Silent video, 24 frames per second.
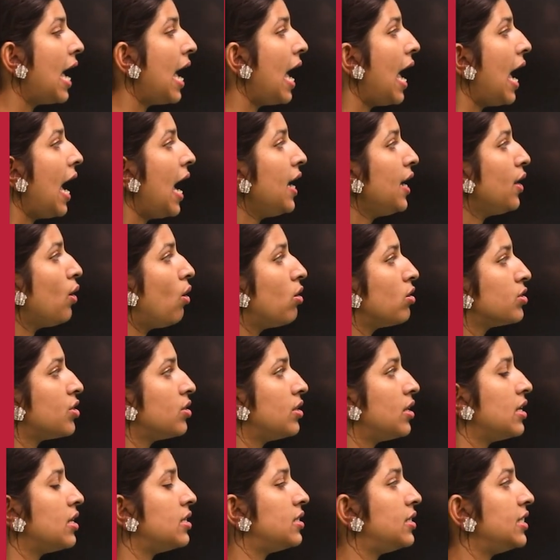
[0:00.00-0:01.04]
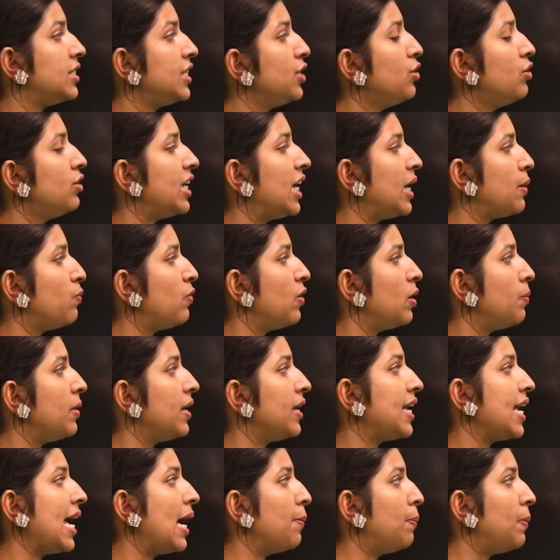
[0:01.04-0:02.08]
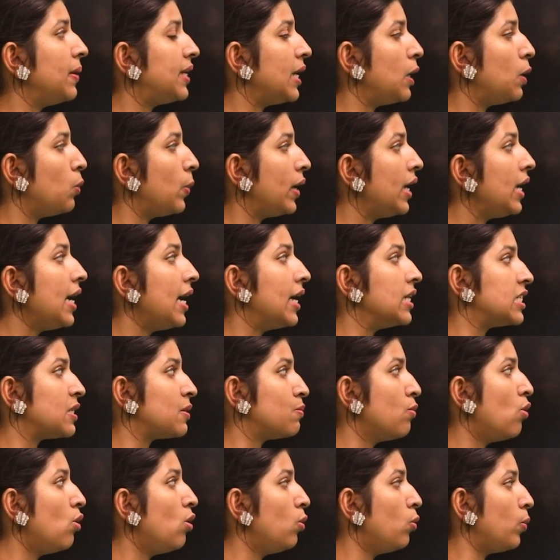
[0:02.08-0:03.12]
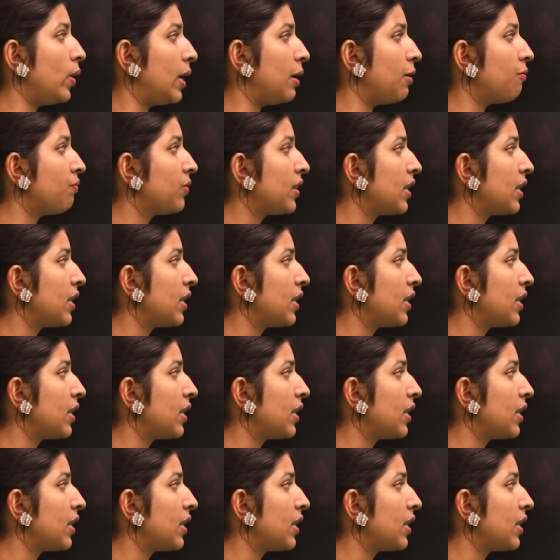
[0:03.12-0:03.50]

and also the genotype will be capital V and small v.